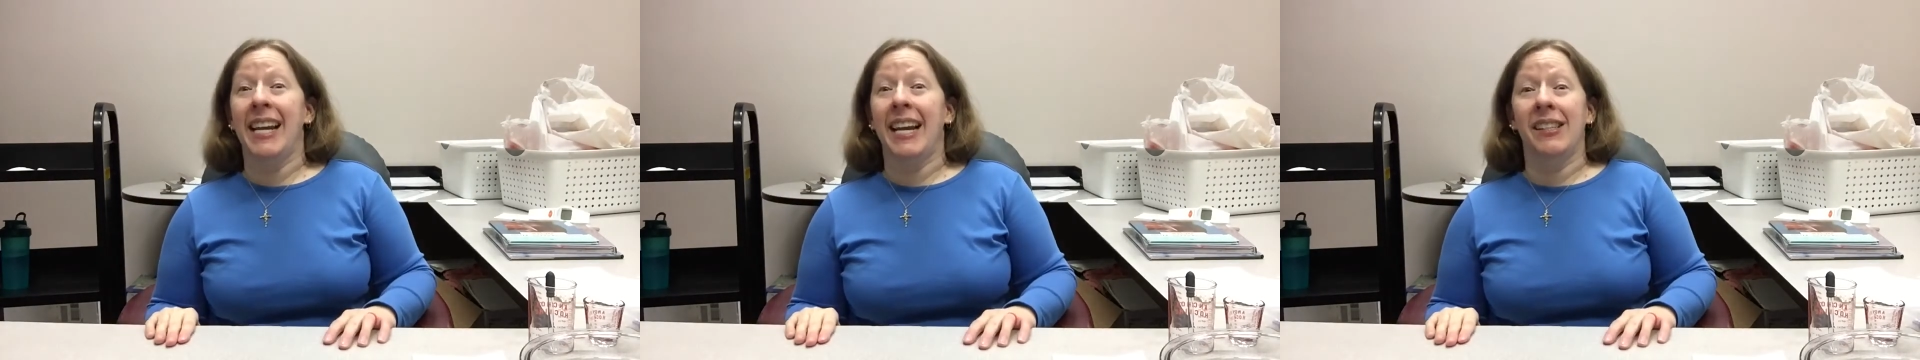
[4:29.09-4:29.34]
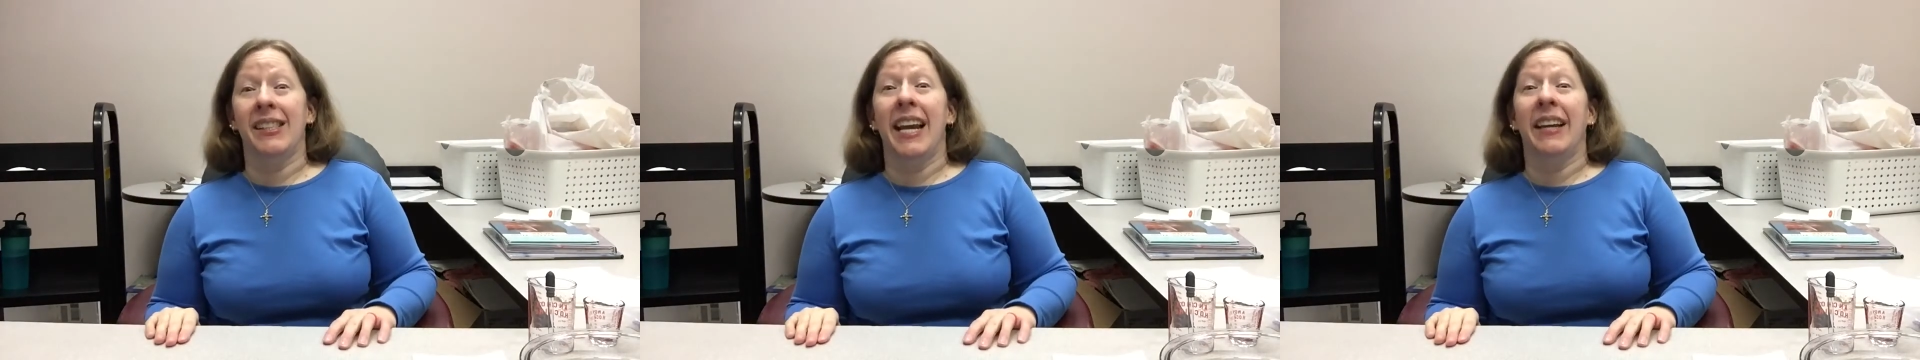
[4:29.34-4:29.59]

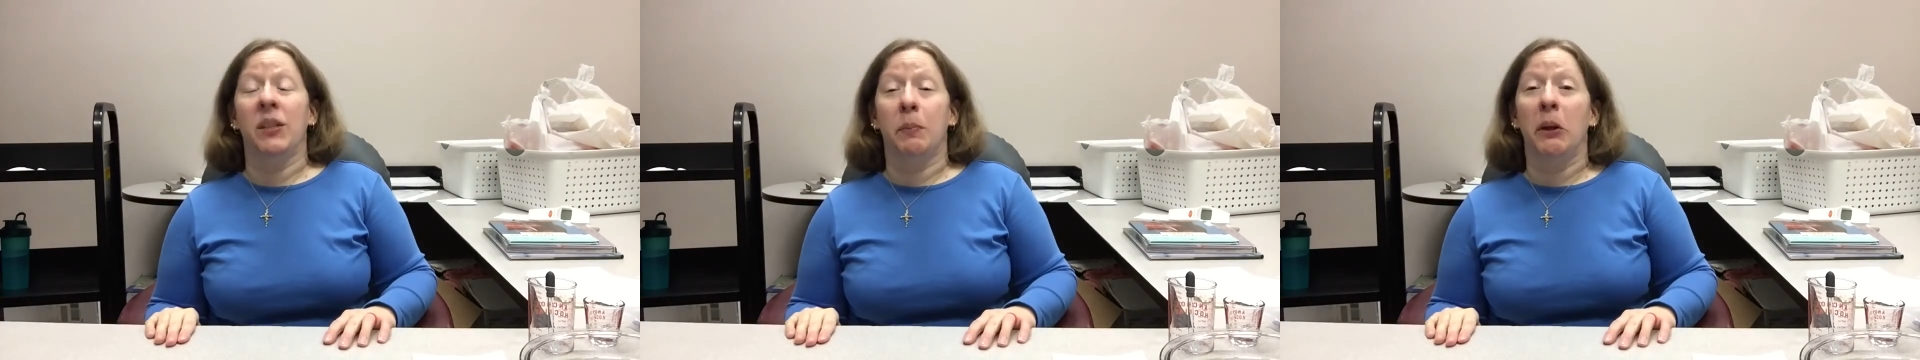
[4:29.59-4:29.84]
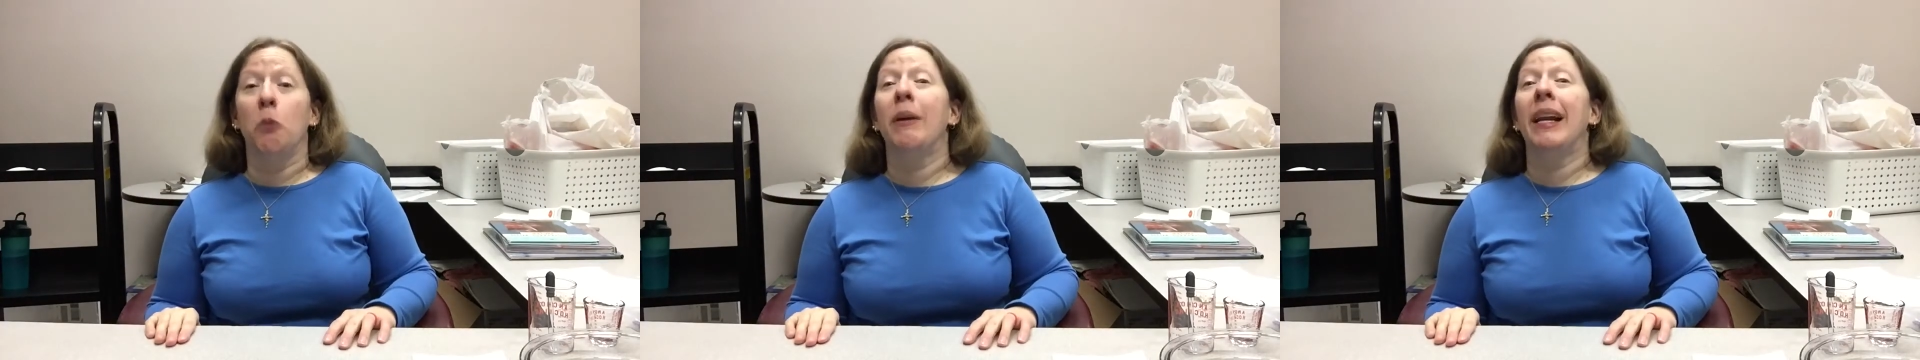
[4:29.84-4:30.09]
is the
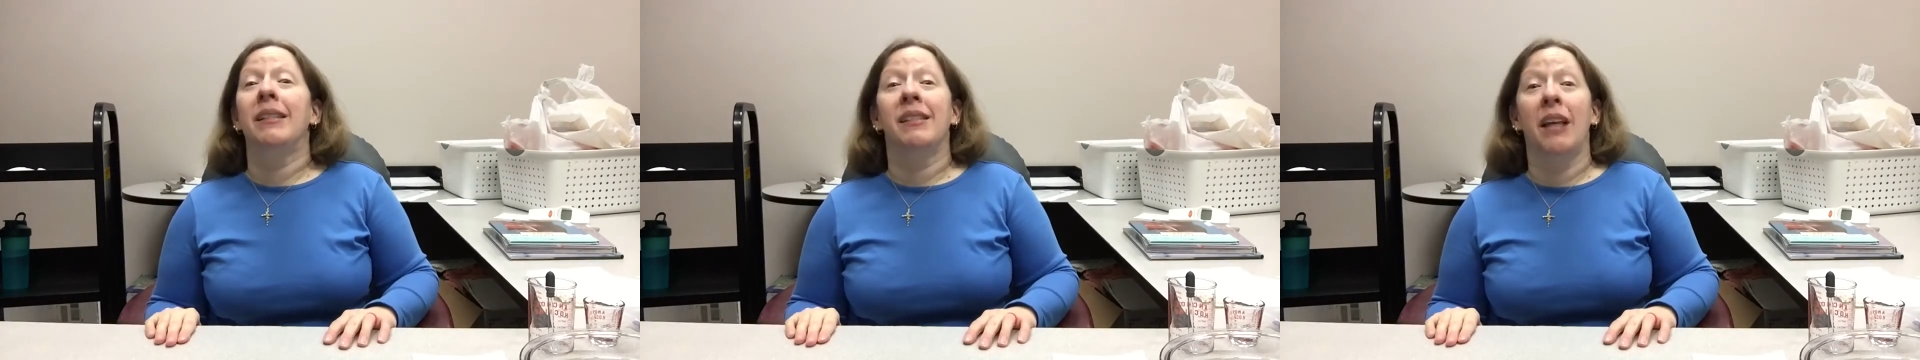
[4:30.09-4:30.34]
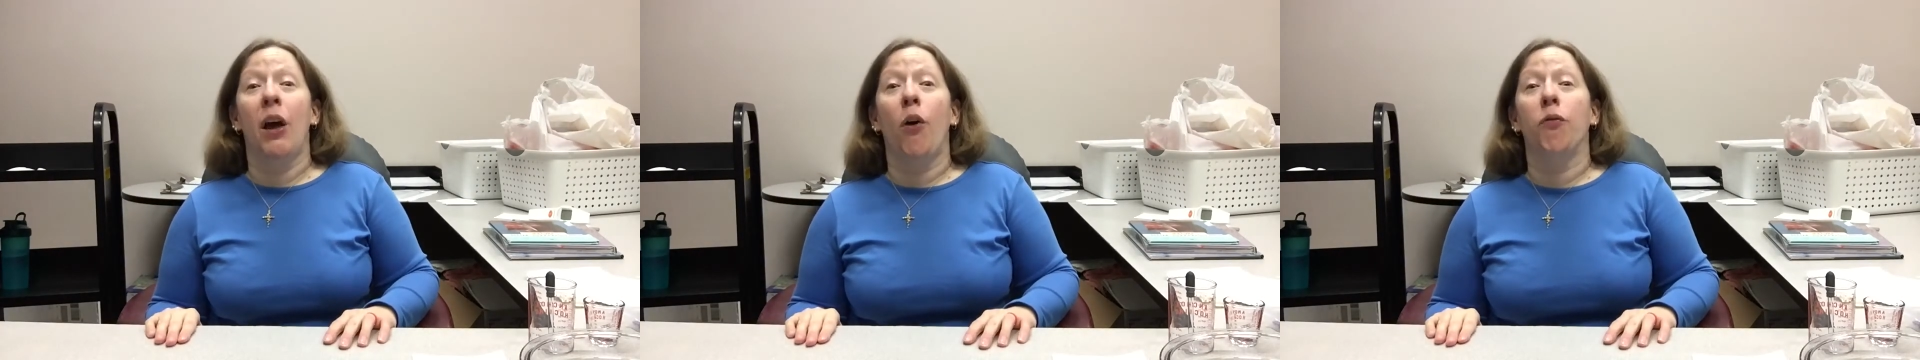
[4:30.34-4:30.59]
experiment
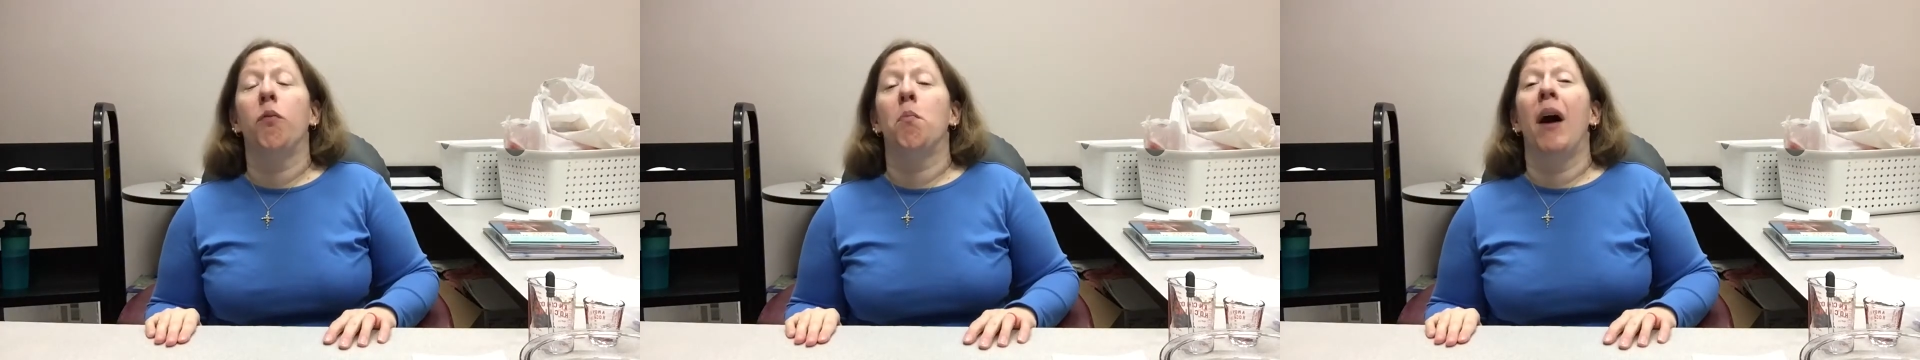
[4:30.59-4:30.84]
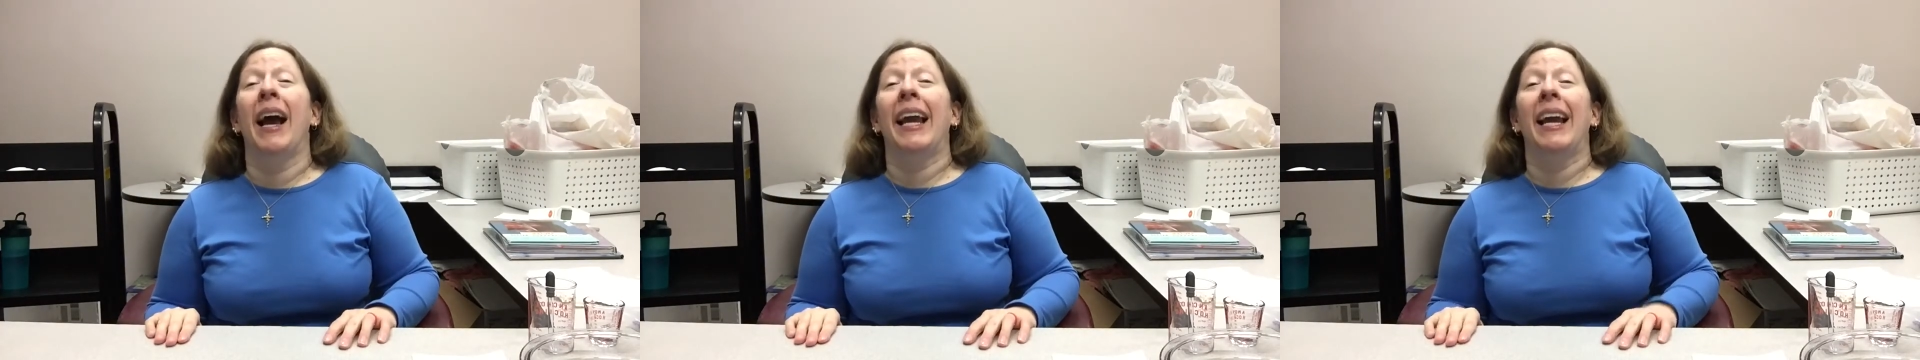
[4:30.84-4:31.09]
itself, my